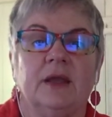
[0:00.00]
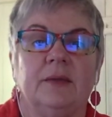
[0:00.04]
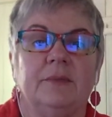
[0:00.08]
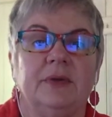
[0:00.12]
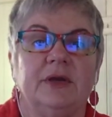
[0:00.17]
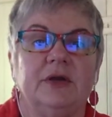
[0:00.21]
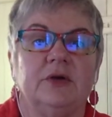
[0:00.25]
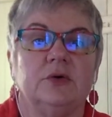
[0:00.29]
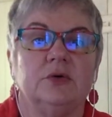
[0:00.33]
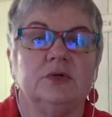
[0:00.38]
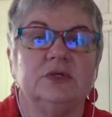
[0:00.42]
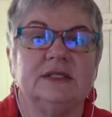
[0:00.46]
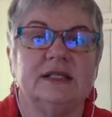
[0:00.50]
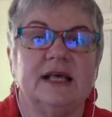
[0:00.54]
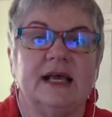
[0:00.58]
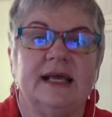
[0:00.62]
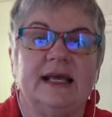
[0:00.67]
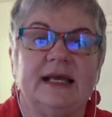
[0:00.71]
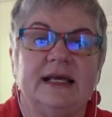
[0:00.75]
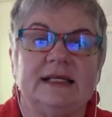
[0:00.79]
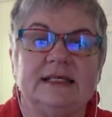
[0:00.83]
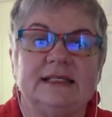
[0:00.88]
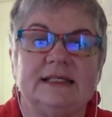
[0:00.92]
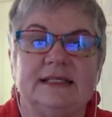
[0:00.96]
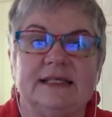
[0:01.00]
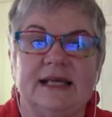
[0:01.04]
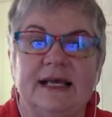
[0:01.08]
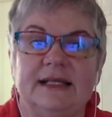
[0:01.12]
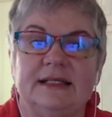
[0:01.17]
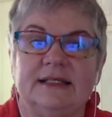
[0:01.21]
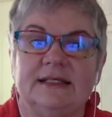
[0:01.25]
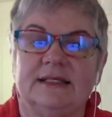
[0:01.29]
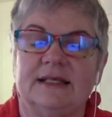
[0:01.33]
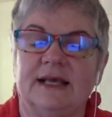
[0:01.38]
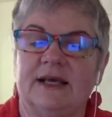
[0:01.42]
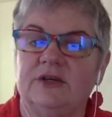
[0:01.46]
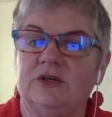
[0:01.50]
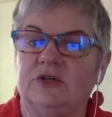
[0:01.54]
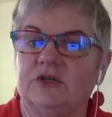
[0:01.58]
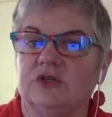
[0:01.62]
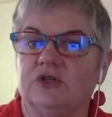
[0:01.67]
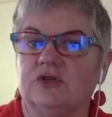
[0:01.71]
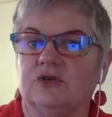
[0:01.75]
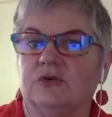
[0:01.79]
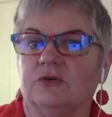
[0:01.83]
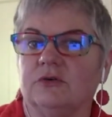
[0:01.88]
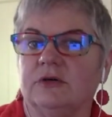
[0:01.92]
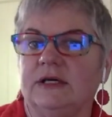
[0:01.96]
because they get a sense that your
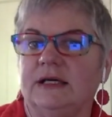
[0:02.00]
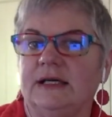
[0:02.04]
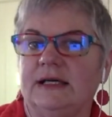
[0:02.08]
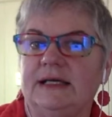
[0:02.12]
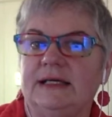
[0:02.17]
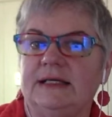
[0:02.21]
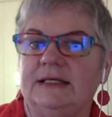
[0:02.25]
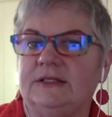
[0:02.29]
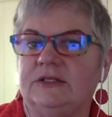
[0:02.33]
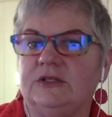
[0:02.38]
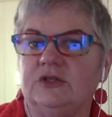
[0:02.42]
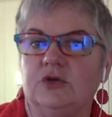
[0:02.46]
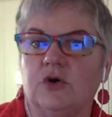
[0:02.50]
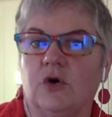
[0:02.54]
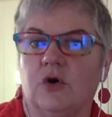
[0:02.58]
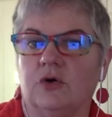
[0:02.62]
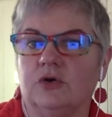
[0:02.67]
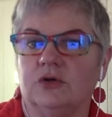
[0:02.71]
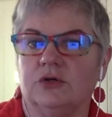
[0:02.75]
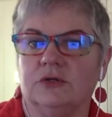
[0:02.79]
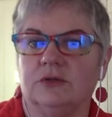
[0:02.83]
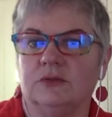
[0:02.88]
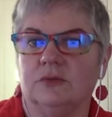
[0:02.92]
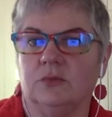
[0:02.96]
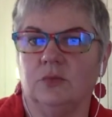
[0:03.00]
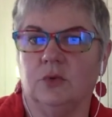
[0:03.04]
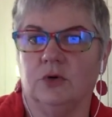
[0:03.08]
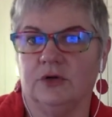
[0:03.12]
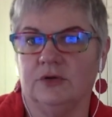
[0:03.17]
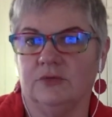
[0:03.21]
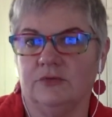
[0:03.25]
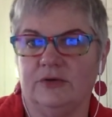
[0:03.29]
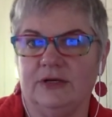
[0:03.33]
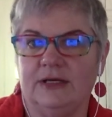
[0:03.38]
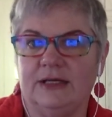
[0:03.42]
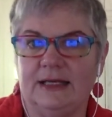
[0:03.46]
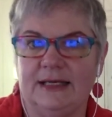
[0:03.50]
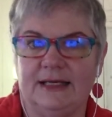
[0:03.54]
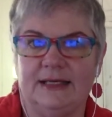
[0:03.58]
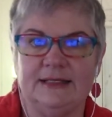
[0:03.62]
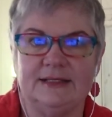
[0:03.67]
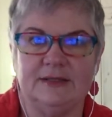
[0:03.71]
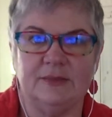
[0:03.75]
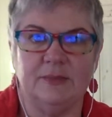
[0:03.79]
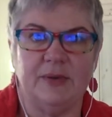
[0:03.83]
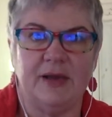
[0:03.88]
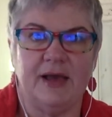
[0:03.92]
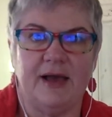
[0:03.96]
story is not what it really
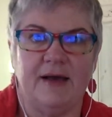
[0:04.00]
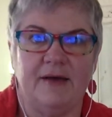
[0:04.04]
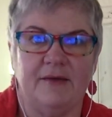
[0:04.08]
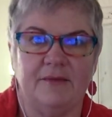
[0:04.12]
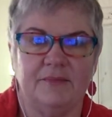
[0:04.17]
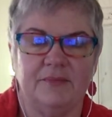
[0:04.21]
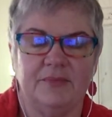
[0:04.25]
is about.